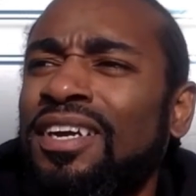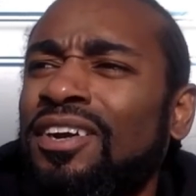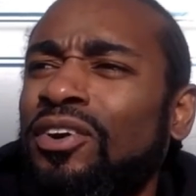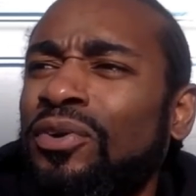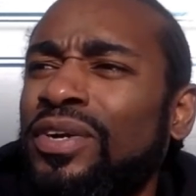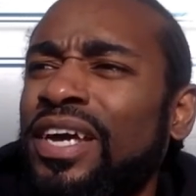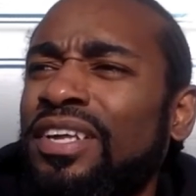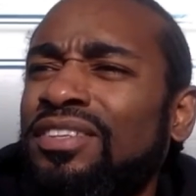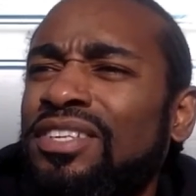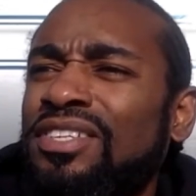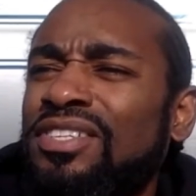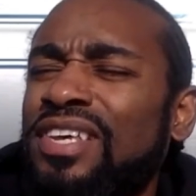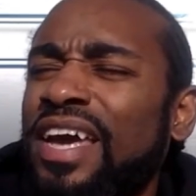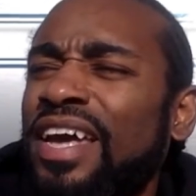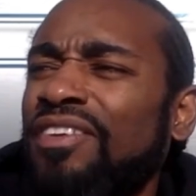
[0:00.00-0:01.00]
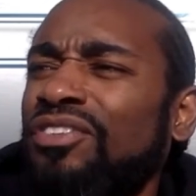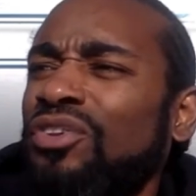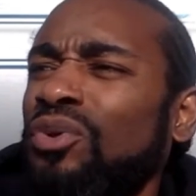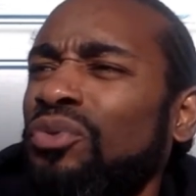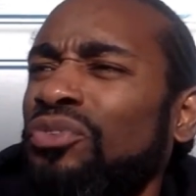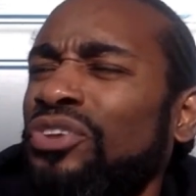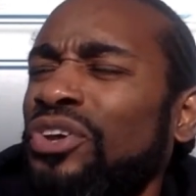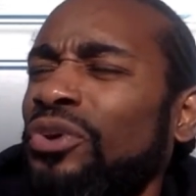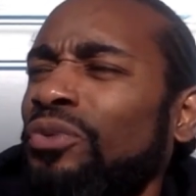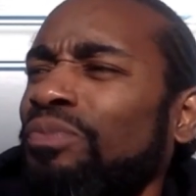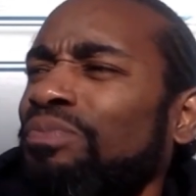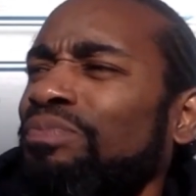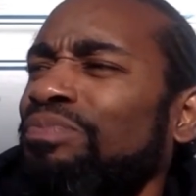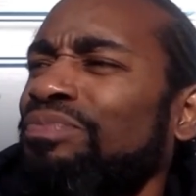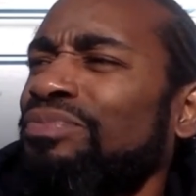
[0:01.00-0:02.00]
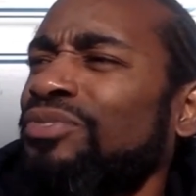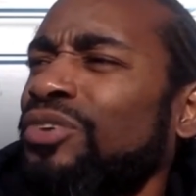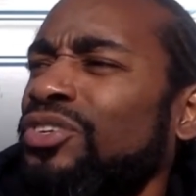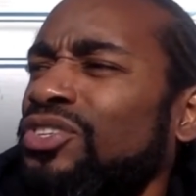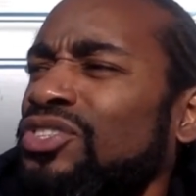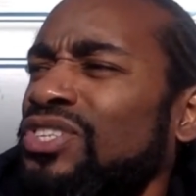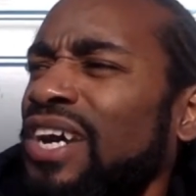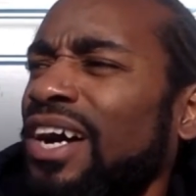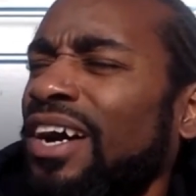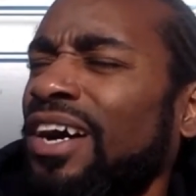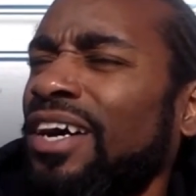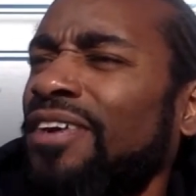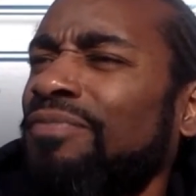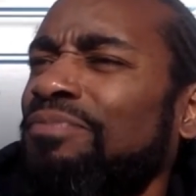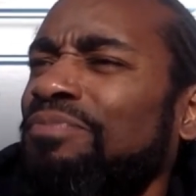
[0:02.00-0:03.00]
create this axial tilt, which is odd.